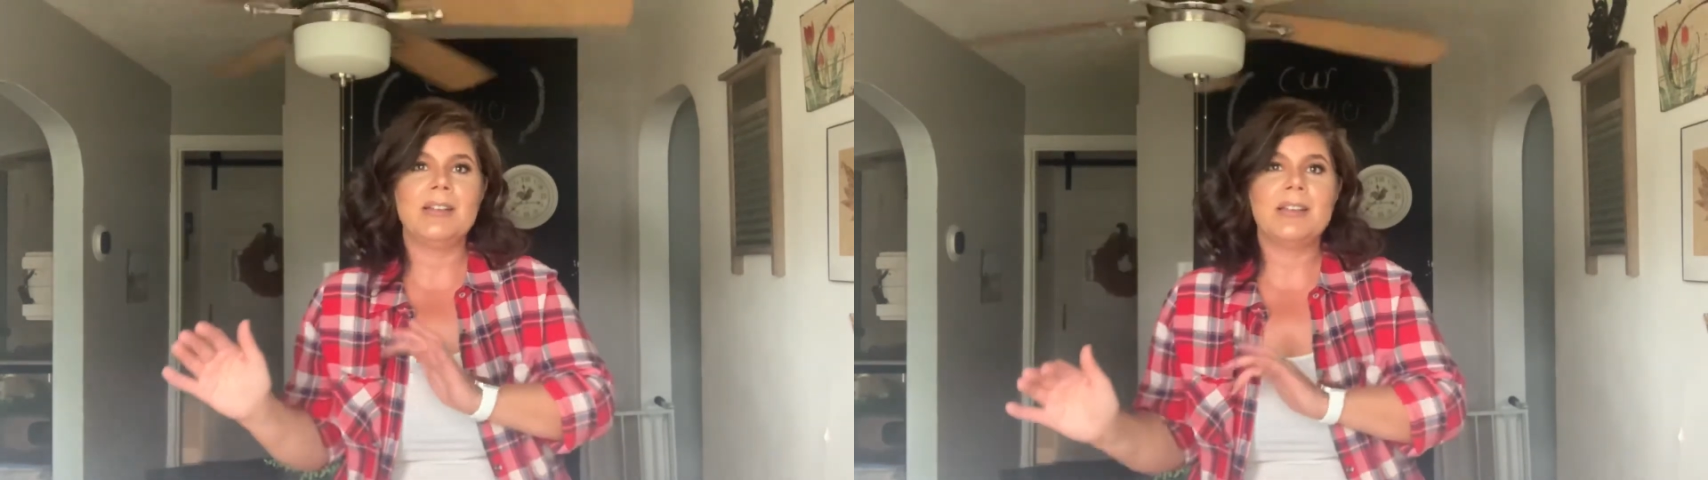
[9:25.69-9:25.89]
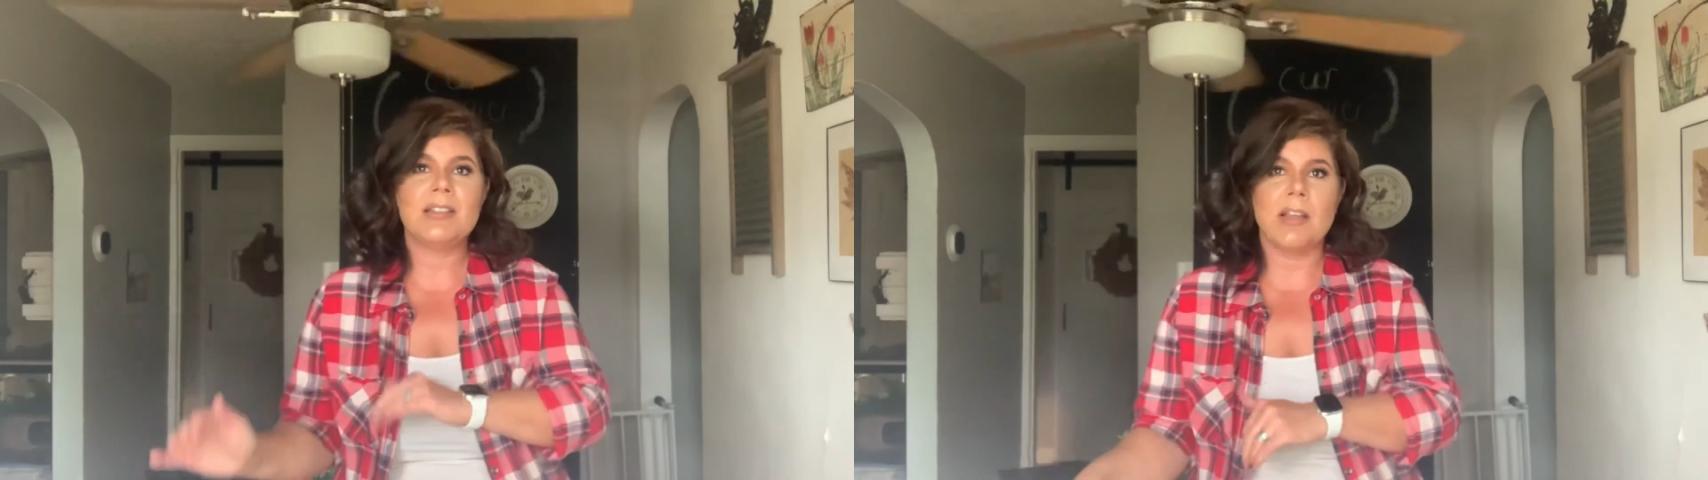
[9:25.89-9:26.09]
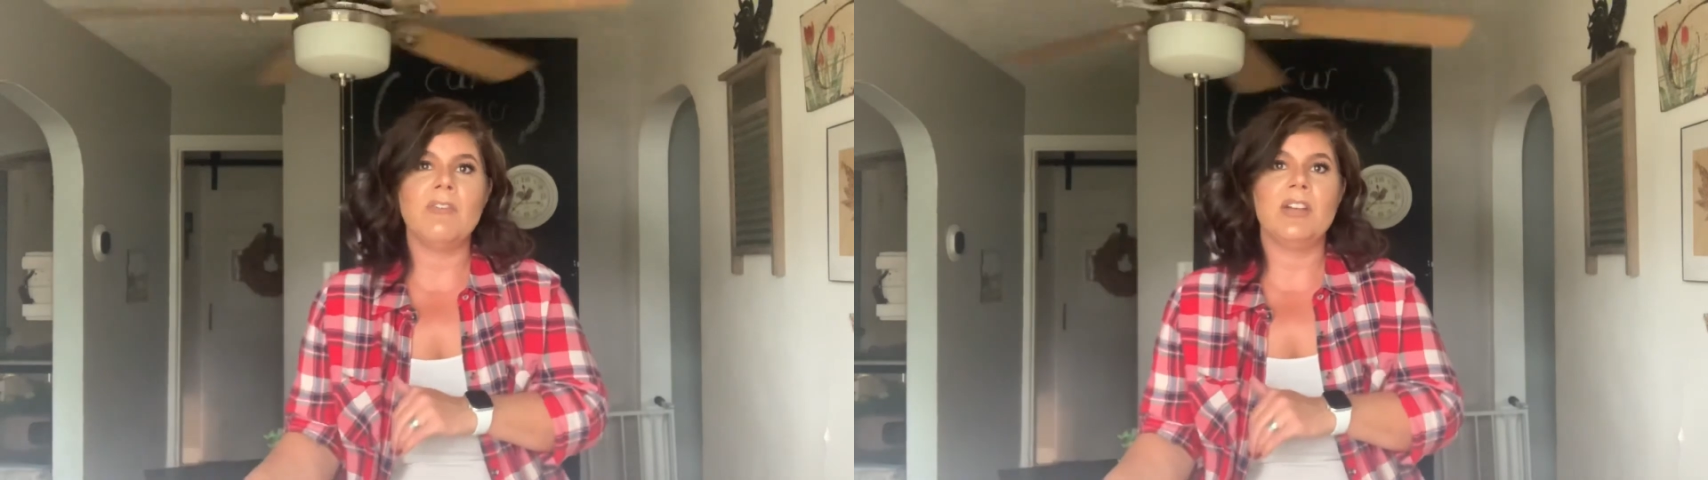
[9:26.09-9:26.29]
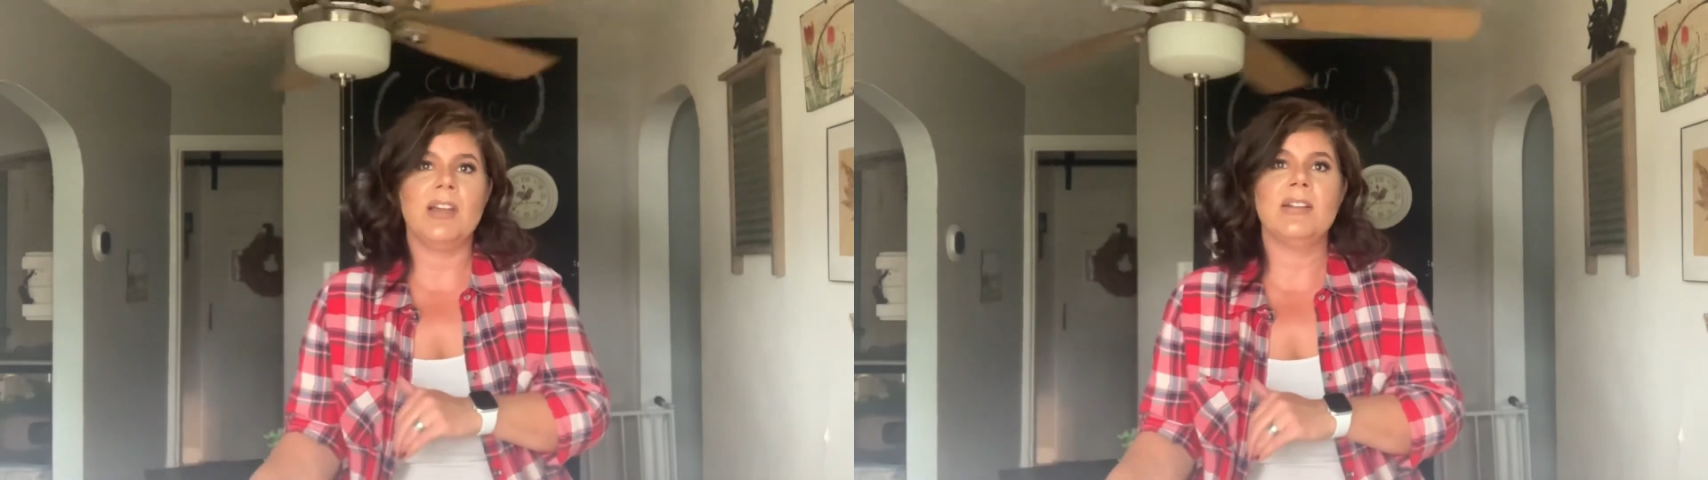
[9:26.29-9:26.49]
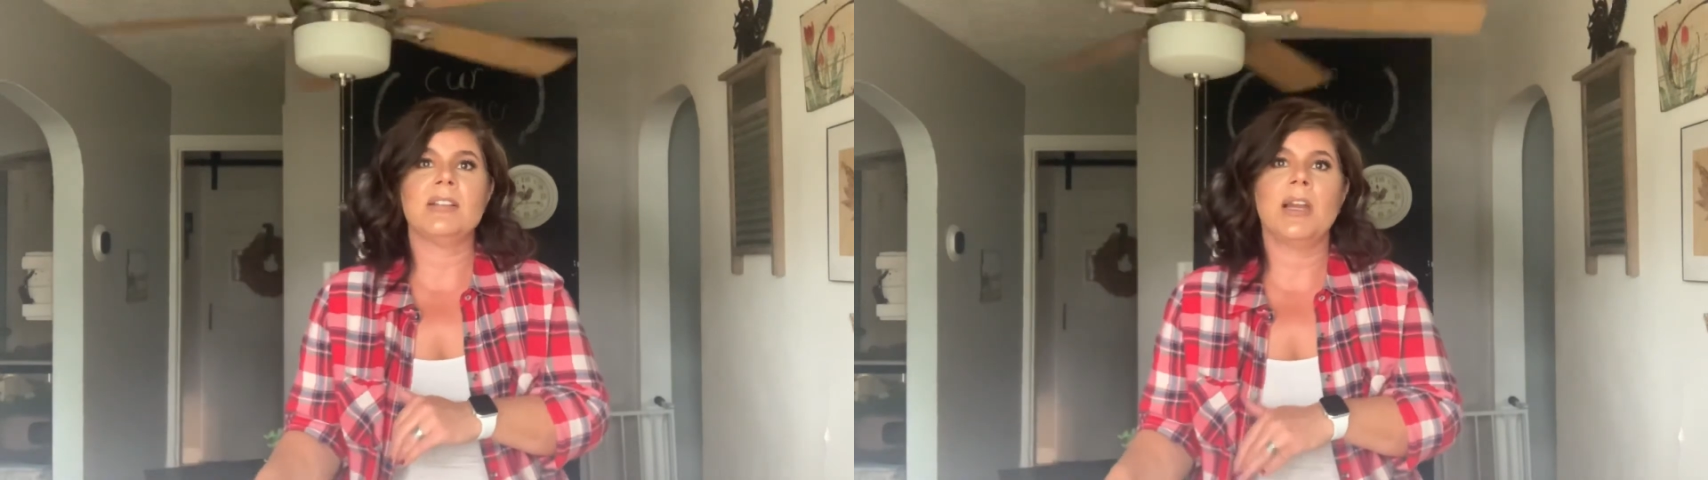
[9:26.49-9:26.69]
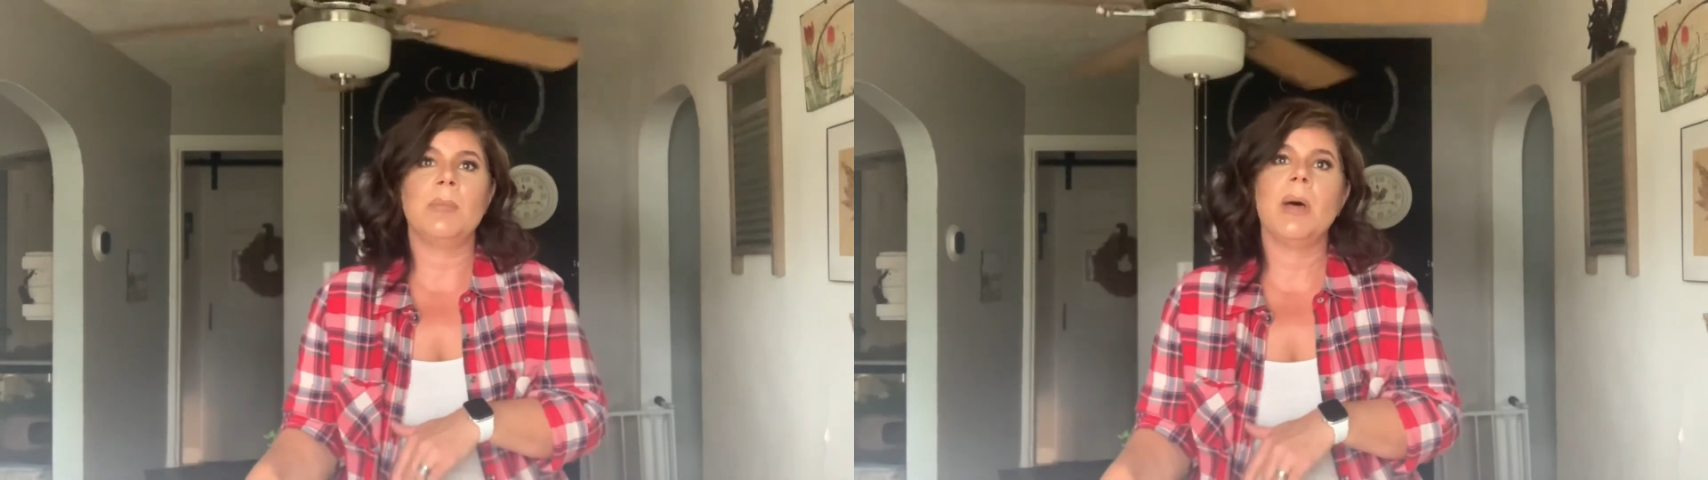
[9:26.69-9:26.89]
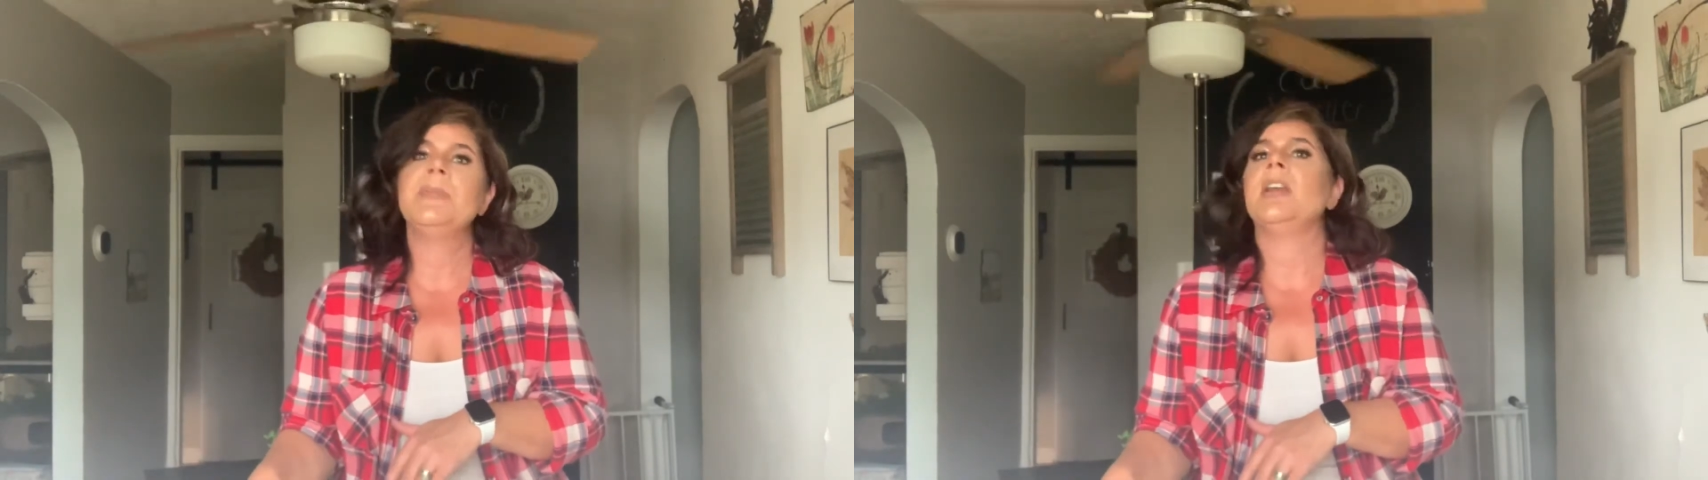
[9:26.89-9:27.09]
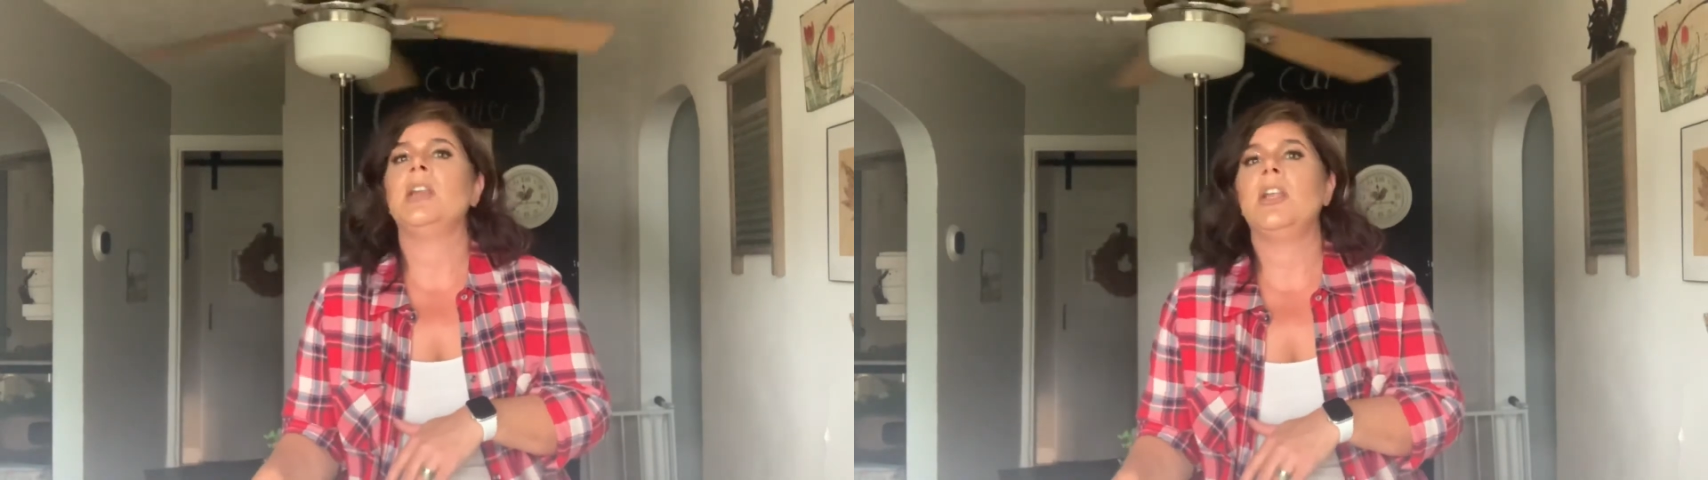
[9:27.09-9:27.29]
7 days that I'm
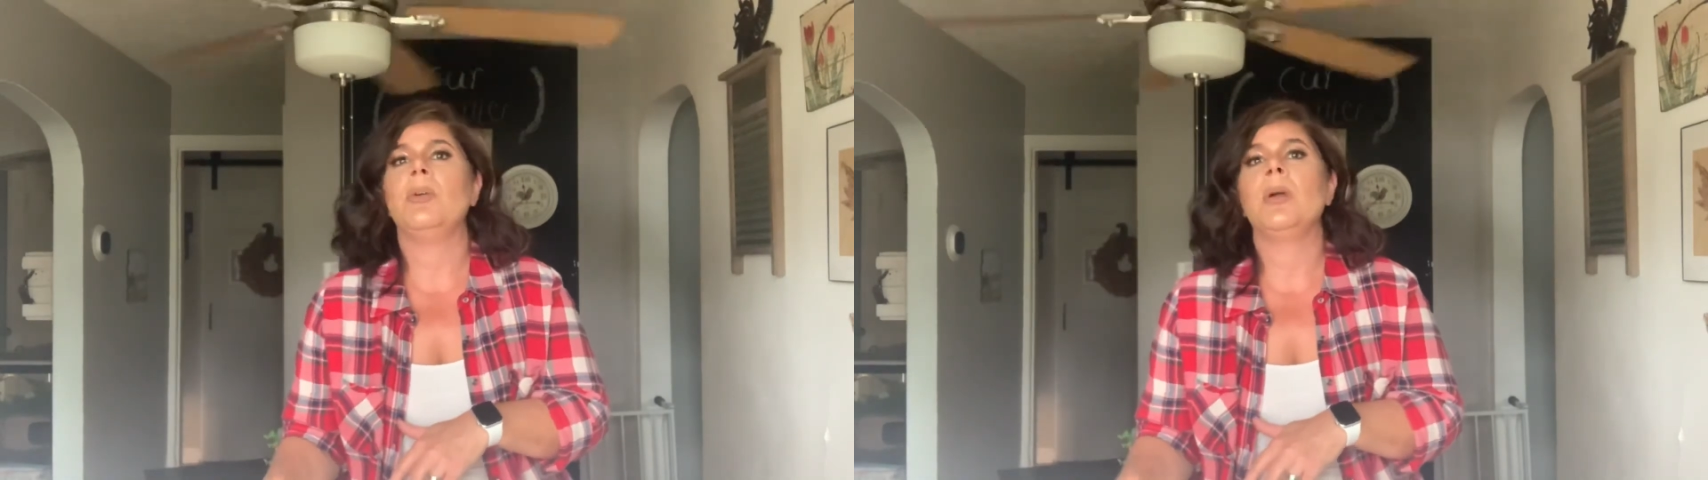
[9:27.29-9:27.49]
updating you.